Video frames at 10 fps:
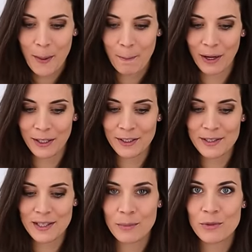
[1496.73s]
but in
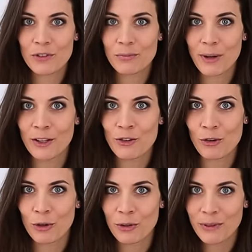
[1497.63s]
terms of my
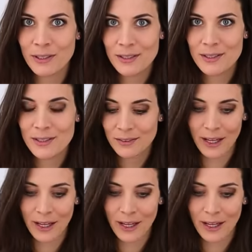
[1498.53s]
enjoyment,